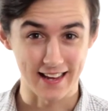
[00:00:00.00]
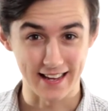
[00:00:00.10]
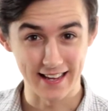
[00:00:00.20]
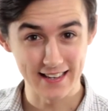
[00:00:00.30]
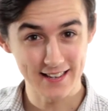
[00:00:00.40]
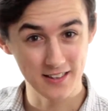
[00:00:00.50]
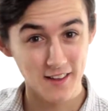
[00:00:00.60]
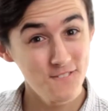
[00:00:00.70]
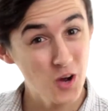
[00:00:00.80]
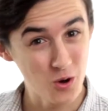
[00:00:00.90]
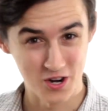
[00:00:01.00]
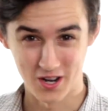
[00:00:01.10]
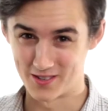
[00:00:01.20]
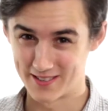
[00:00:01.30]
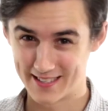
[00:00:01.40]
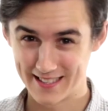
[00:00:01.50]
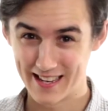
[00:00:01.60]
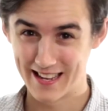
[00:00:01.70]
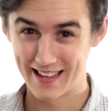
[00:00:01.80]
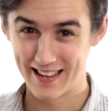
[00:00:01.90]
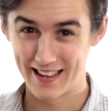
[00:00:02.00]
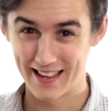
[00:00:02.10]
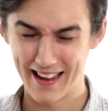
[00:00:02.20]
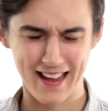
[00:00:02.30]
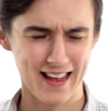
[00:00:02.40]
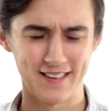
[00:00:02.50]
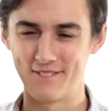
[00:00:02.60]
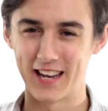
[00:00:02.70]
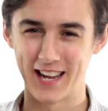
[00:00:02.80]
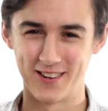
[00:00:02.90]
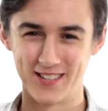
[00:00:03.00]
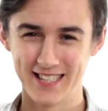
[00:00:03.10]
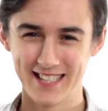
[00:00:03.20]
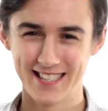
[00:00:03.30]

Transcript: get to the photos A and videos.